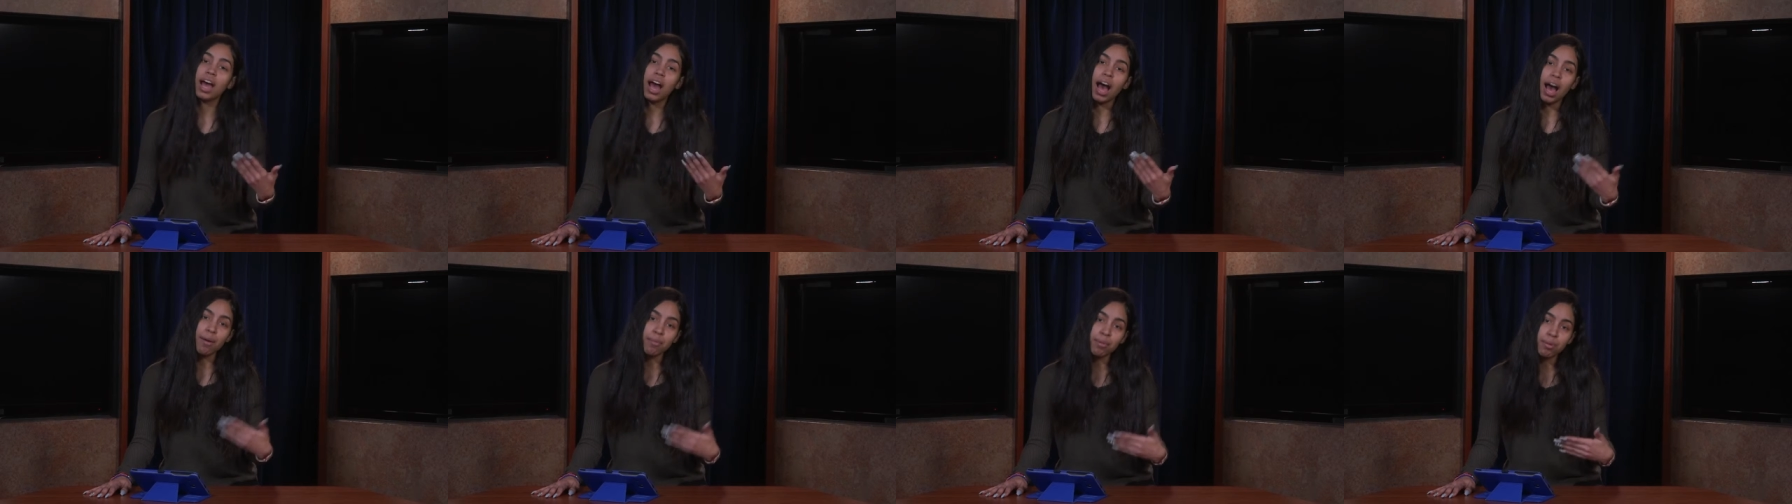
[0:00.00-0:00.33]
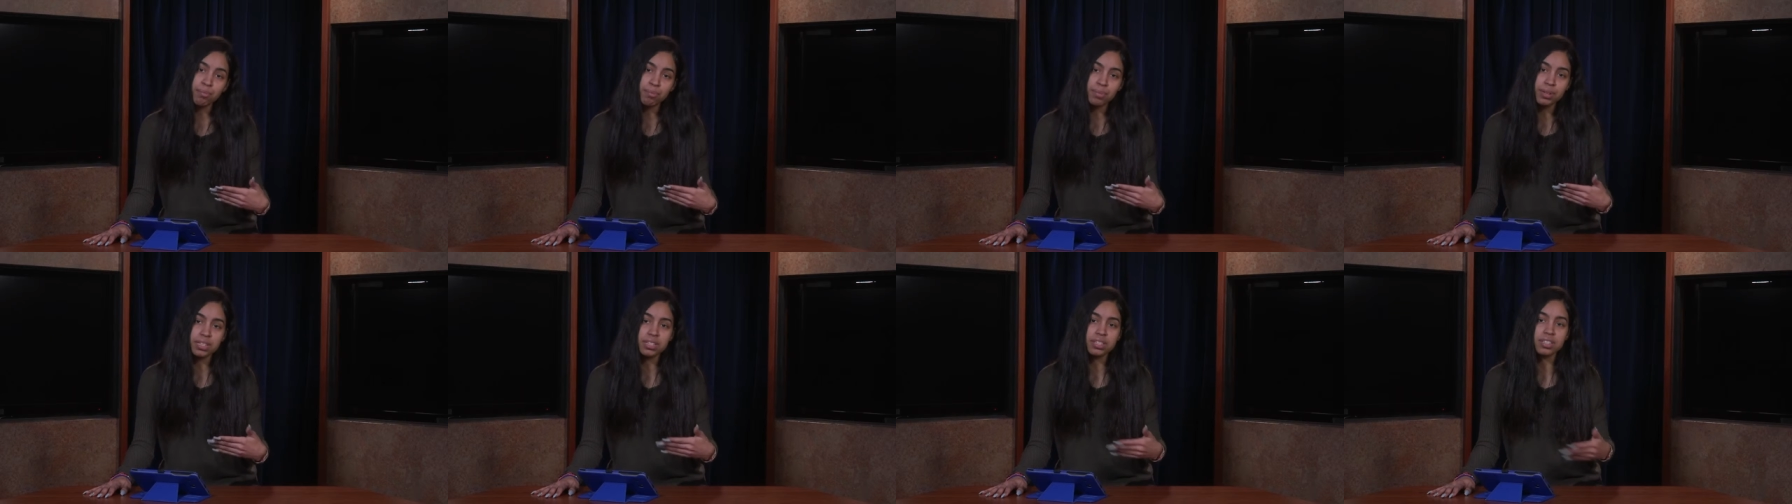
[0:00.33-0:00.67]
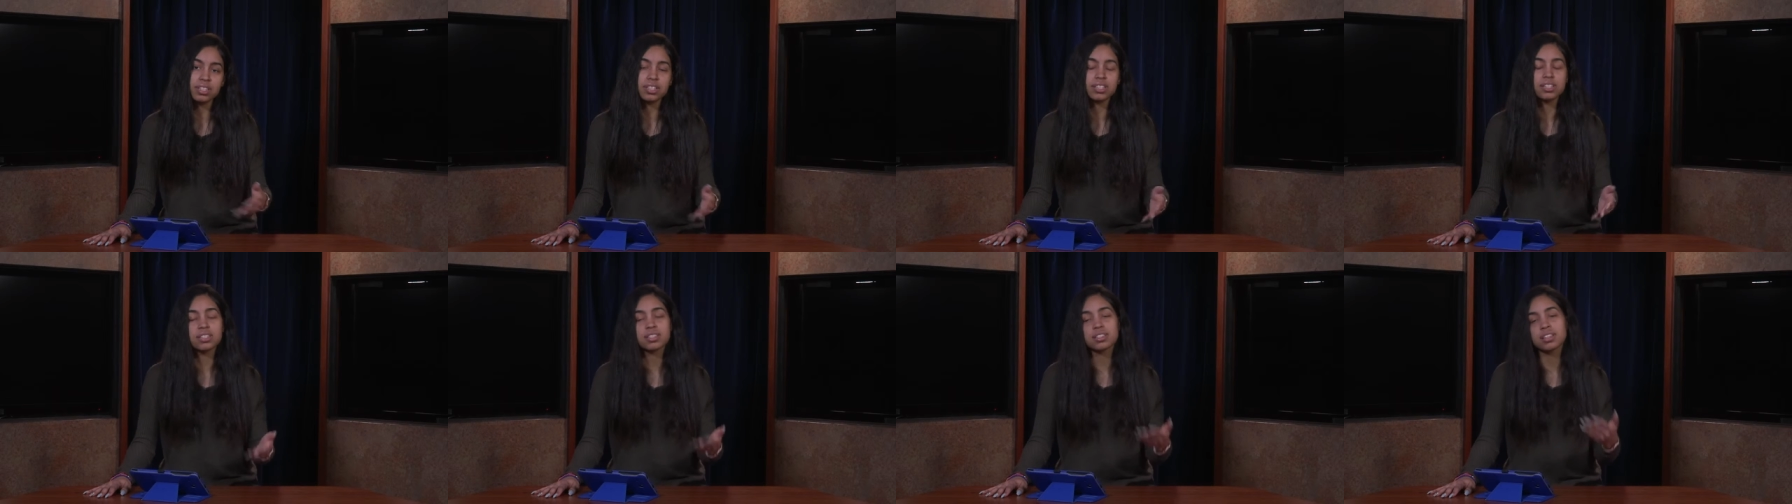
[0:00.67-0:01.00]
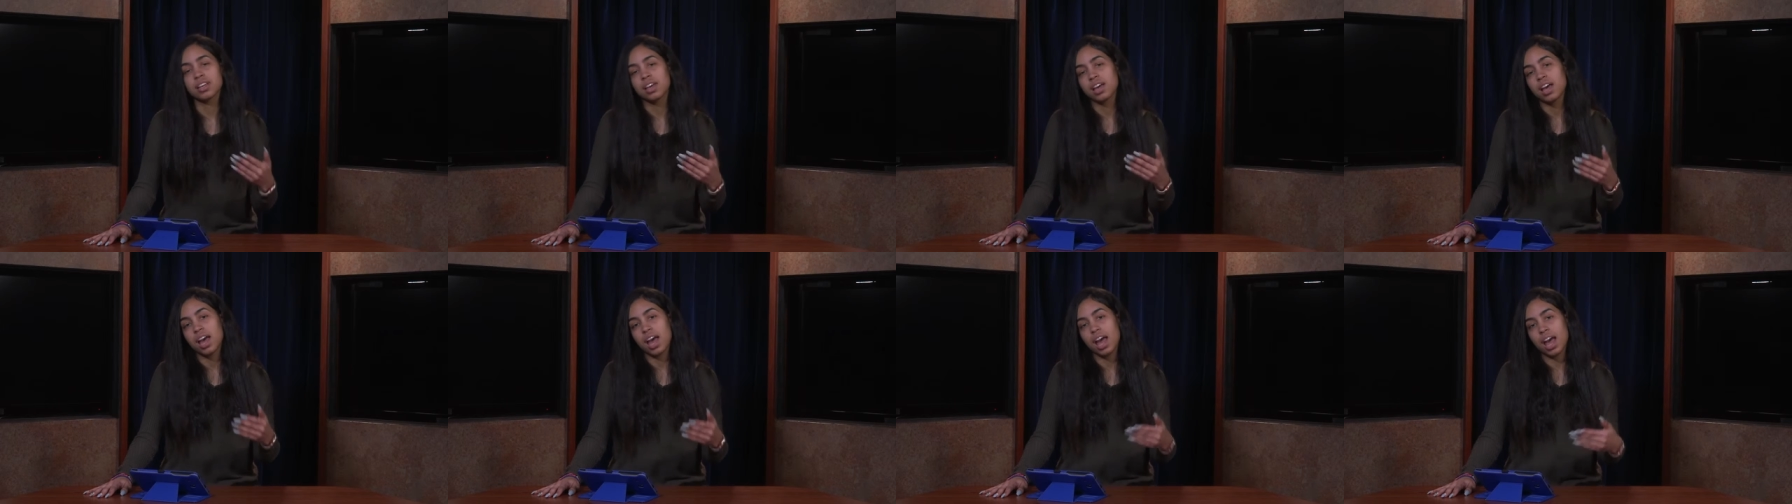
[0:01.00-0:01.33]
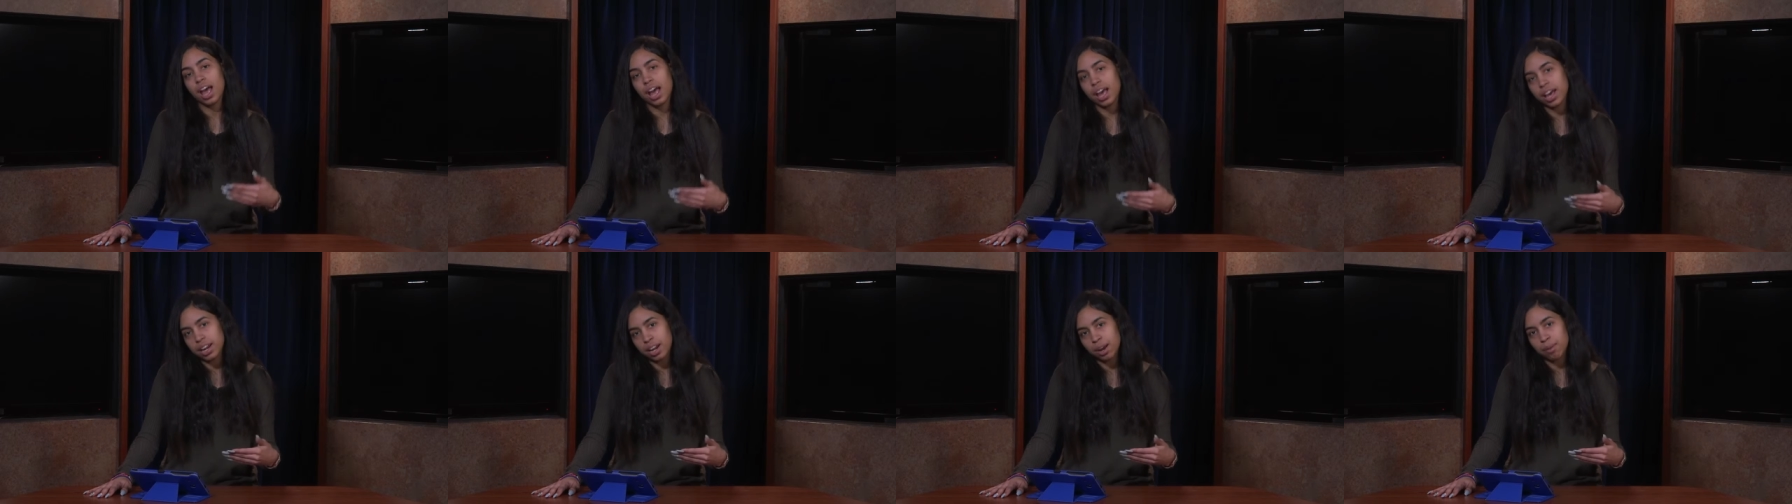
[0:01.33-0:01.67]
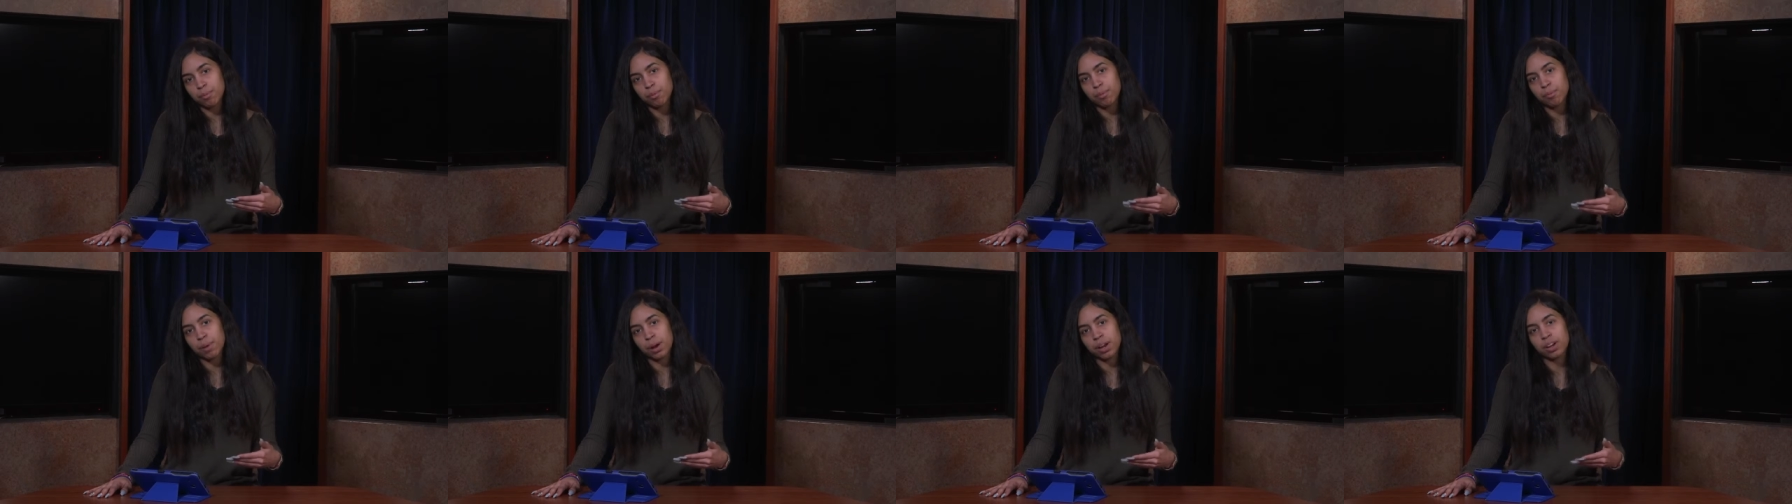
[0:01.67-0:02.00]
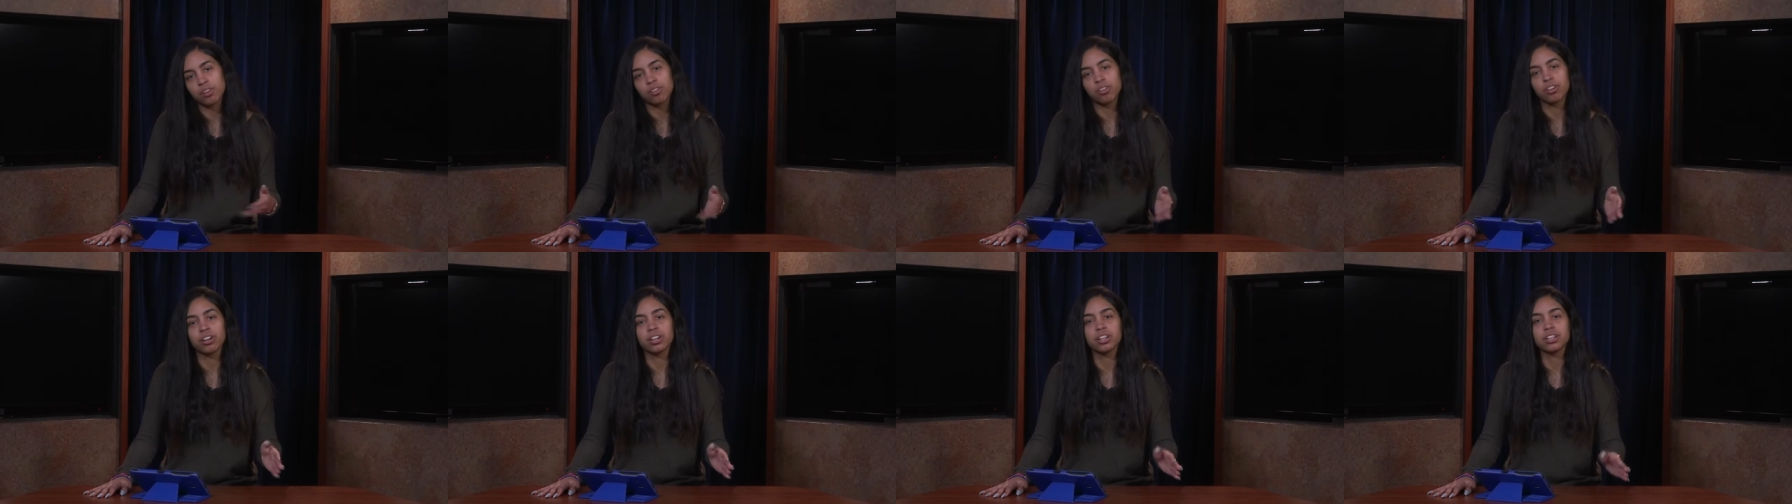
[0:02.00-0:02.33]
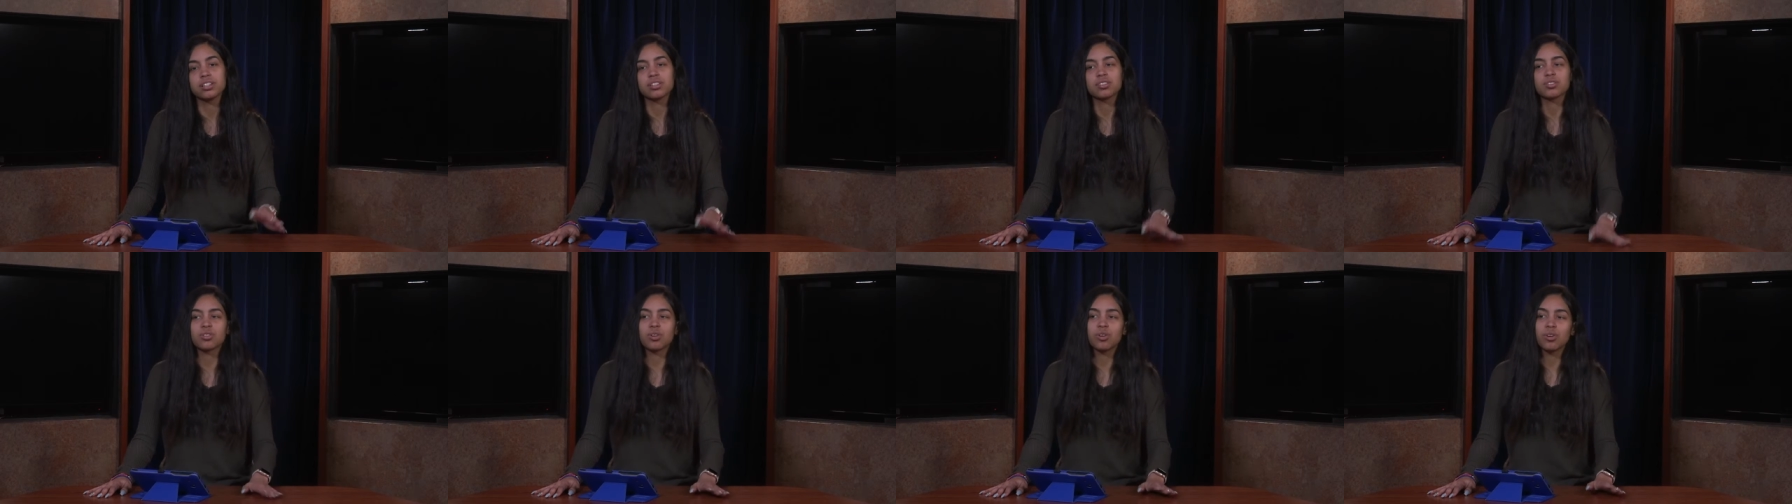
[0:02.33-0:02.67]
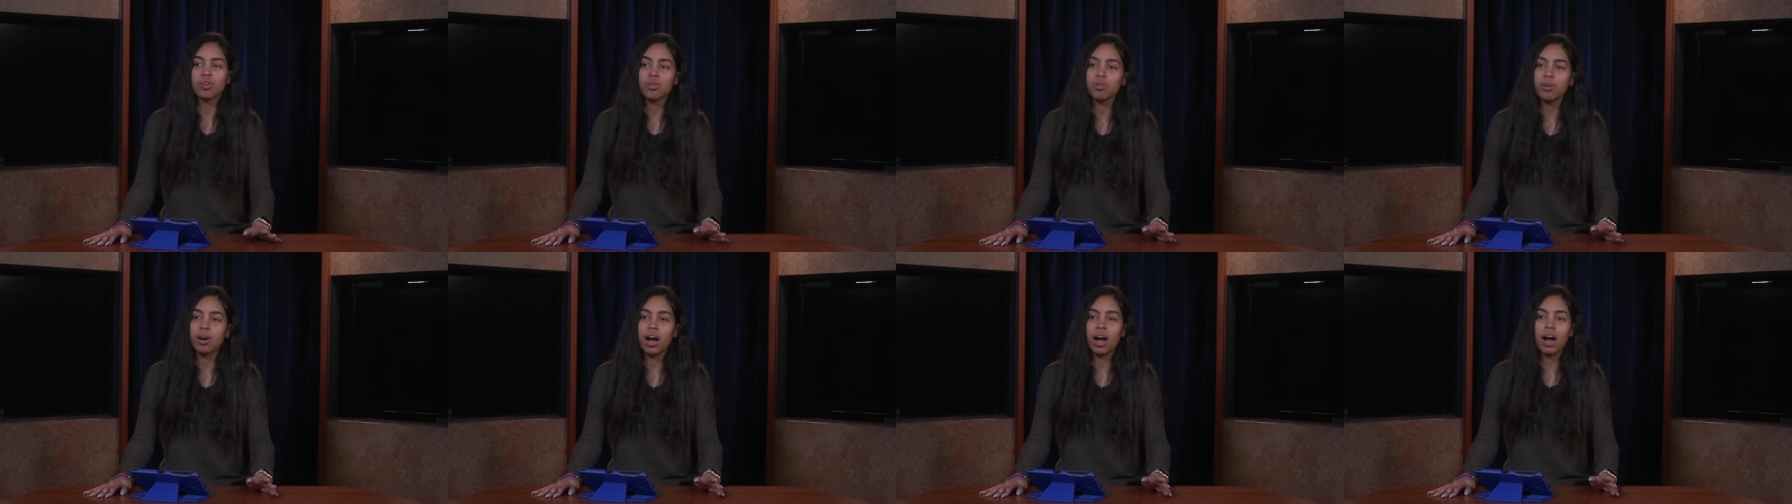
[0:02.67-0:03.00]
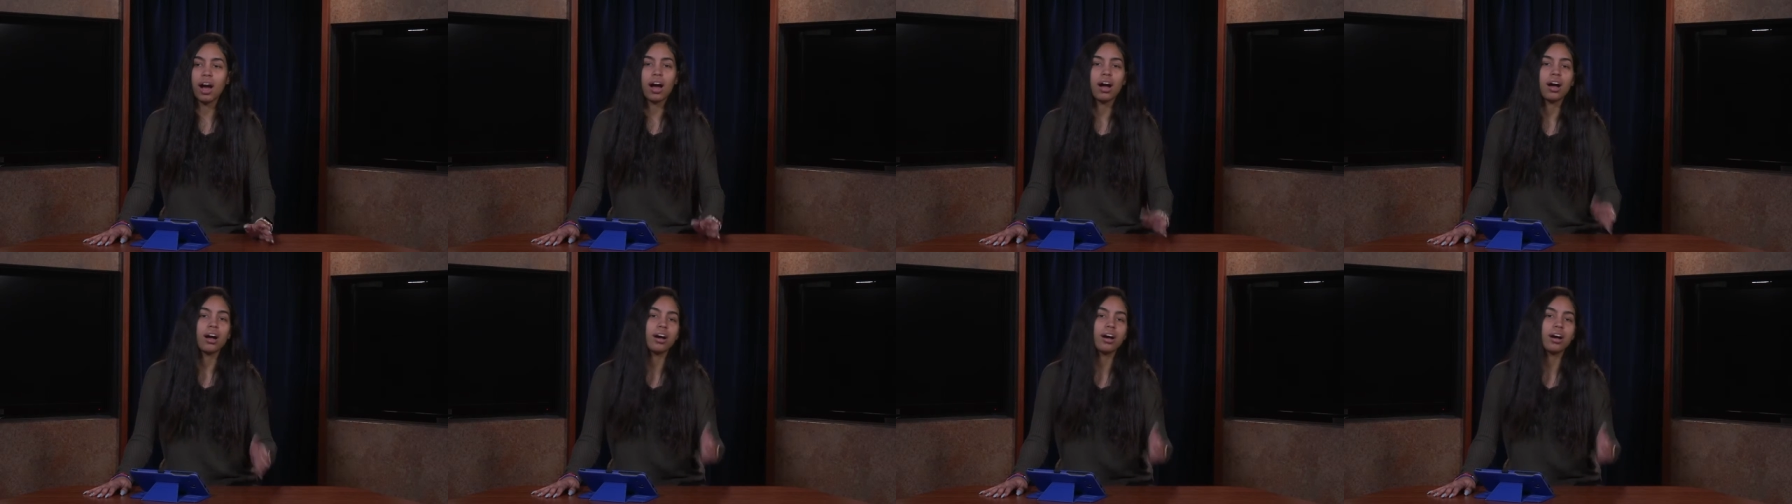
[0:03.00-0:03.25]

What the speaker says: I'm in business, and I'm a minority. So